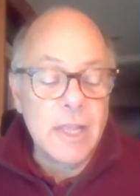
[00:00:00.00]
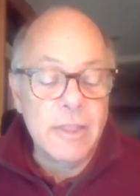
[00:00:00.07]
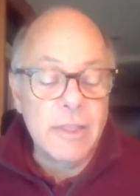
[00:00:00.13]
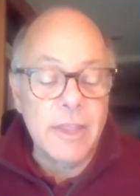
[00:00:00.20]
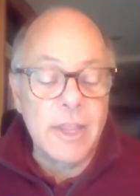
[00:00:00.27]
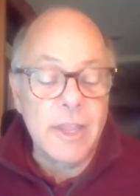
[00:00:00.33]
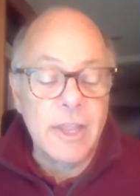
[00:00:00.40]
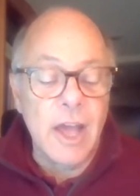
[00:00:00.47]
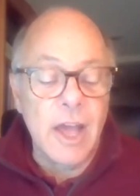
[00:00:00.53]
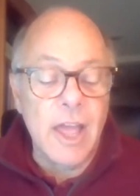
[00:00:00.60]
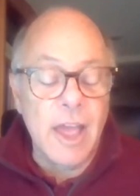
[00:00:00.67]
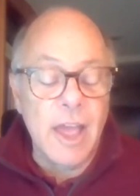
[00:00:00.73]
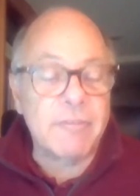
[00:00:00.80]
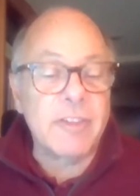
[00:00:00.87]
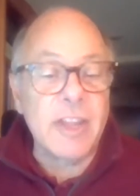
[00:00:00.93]

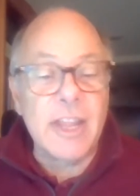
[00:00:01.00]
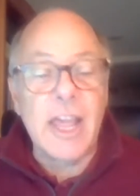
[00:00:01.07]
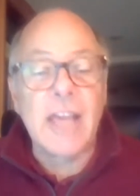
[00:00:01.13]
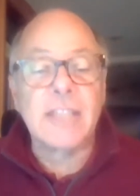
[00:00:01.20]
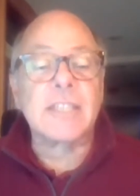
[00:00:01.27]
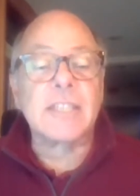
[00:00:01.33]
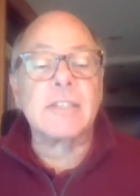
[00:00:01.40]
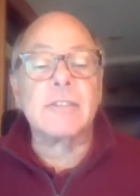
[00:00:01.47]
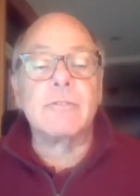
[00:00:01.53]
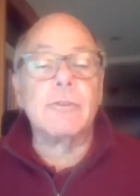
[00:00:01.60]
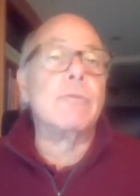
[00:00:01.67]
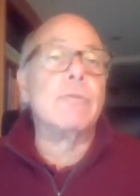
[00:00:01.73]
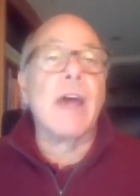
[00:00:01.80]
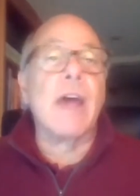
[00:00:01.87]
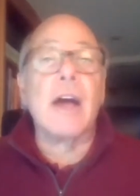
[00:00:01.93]
FTS
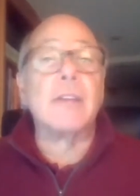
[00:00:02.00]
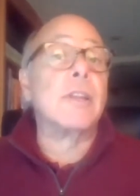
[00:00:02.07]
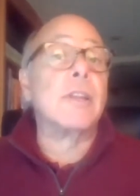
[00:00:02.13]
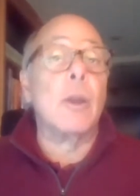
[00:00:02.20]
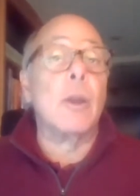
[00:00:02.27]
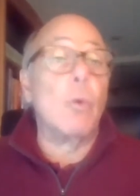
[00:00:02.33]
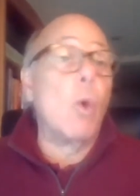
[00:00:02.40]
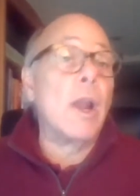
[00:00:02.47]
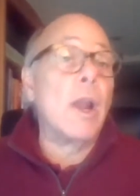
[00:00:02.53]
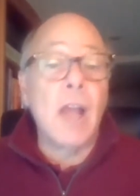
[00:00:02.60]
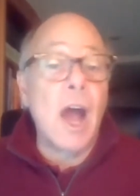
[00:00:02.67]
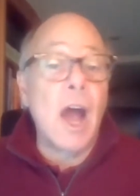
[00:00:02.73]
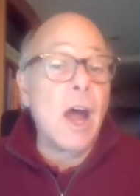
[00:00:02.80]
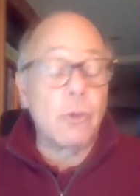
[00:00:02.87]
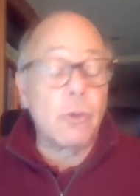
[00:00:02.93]
2001
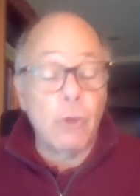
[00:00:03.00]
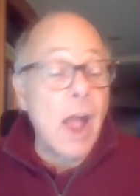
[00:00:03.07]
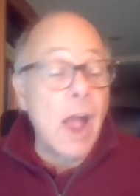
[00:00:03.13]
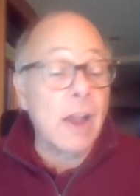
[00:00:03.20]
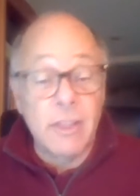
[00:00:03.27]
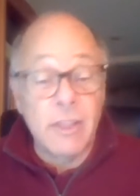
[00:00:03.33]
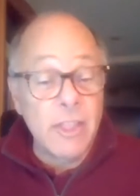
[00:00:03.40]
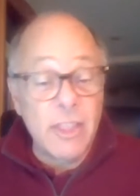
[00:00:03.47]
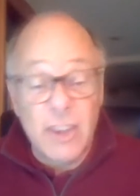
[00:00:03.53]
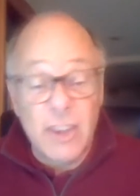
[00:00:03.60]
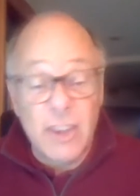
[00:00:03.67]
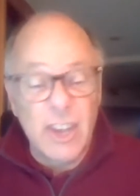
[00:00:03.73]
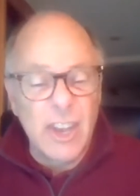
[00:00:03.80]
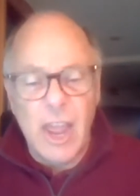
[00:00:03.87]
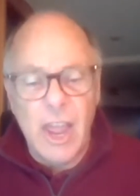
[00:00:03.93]
contract and then
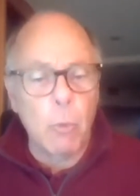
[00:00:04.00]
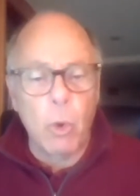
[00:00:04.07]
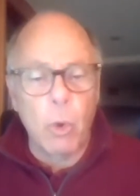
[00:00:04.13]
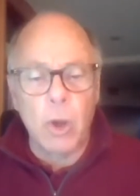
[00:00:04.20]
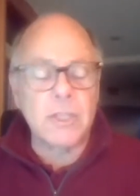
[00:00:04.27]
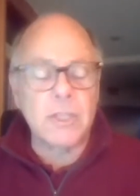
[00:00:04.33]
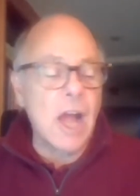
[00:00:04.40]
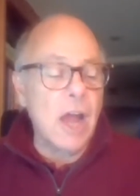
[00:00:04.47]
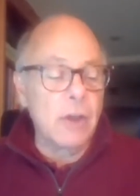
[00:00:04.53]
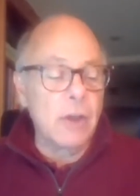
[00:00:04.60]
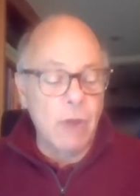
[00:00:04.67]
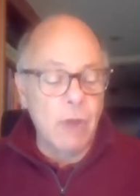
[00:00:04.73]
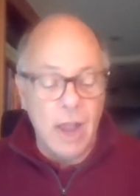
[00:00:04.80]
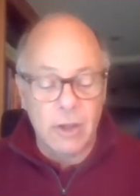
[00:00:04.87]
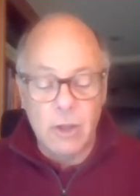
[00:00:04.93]
the networks
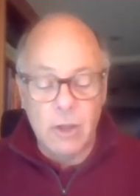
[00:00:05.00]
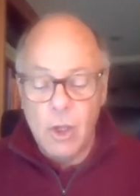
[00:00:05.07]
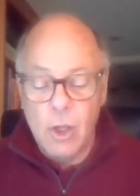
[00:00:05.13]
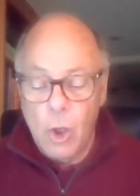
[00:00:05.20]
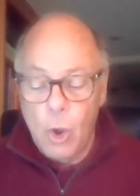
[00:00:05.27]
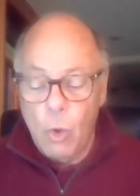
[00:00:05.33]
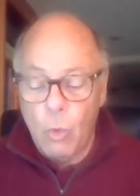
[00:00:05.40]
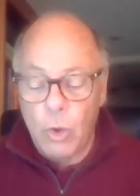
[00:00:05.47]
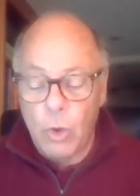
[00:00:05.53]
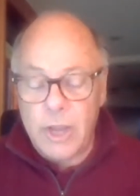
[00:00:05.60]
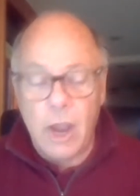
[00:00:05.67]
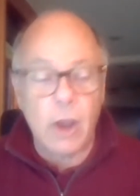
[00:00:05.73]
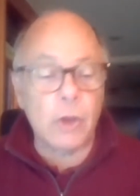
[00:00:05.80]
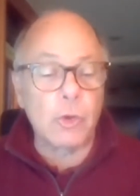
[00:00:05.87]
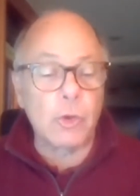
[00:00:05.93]
contract were
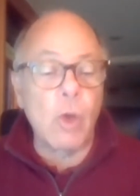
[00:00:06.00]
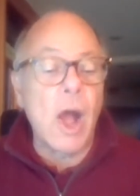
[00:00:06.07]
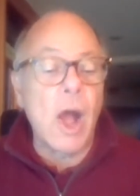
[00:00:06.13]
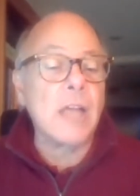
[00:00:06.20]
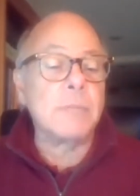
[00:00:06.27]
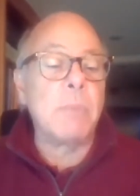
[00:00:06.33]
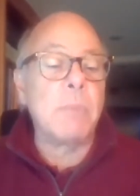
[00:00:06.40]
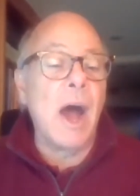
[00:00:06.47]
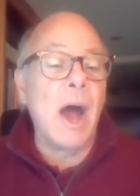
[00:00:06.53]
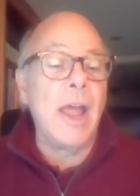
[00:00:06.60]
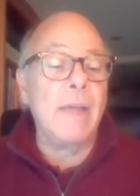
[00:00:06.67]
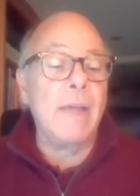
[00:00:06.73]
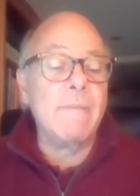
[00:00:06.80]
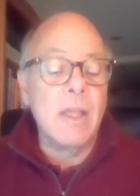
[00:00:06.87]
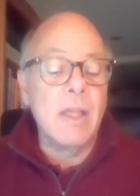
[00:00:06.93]
characterized
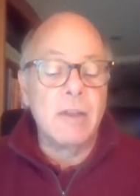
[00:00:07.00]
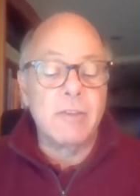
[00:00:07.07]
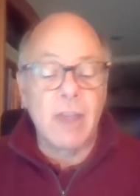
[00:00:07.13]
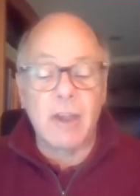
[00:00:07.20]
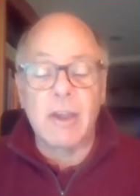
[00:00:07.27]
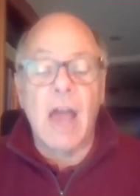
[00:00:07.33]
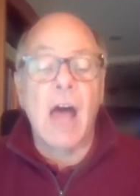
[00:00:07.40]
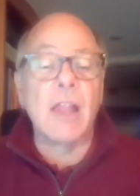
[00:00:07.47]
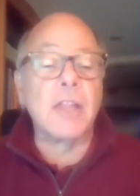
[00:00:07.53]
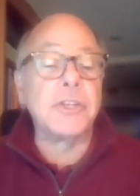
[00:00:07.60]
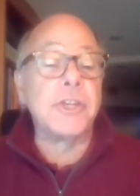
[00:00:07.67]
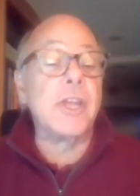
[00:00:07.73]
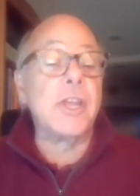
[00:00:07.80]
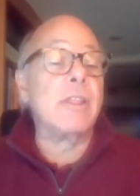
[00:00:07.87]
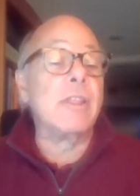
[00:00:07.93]
by
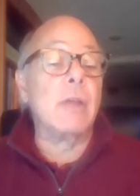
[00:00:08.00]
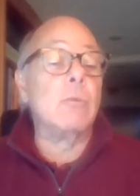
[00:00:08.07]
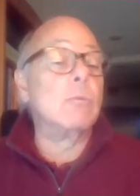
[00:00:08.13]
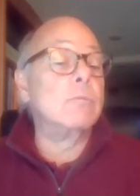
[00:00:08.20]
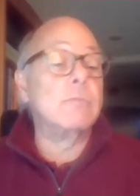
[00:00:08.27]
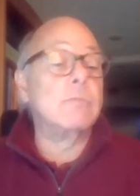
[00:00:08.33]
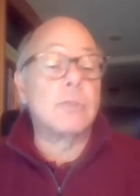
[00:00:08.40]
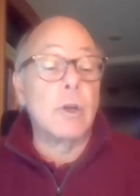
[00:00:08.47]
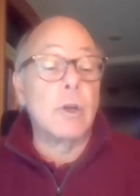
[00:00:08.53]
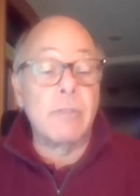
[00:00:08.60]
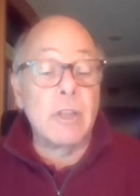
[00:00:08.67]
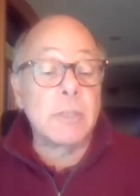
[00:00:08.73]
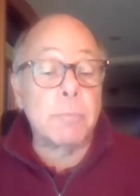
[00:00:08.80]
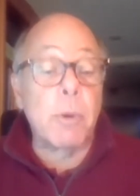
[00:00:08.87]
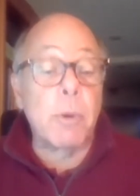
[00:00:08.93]
technology that served
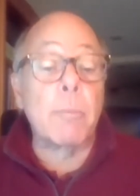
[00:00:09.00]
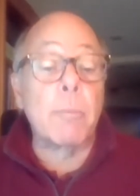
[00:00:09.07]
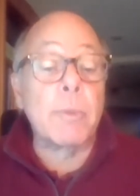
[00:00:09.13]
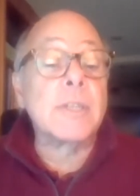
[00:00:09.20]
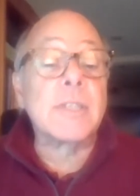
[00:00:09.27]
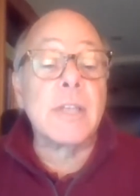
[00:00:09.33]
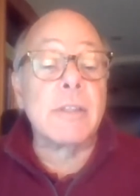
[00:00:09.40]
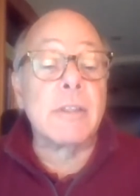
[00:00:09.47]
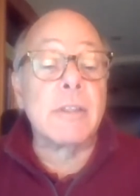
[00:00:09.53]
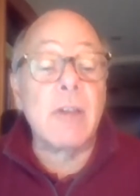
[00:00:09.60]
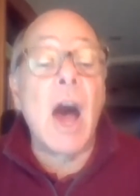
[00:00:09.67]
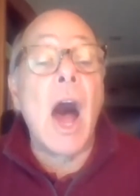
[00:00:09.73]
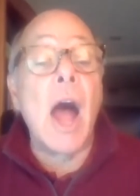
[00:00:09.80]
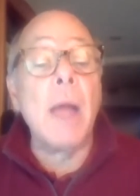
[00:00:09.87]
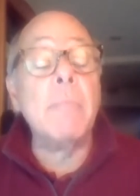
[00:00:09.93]
its purpose at the
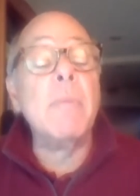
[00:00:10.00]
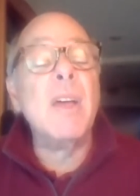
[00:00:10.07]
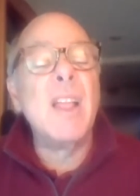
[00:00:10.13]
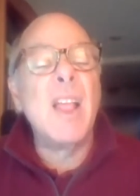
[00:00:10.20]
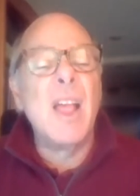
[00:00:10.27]
time,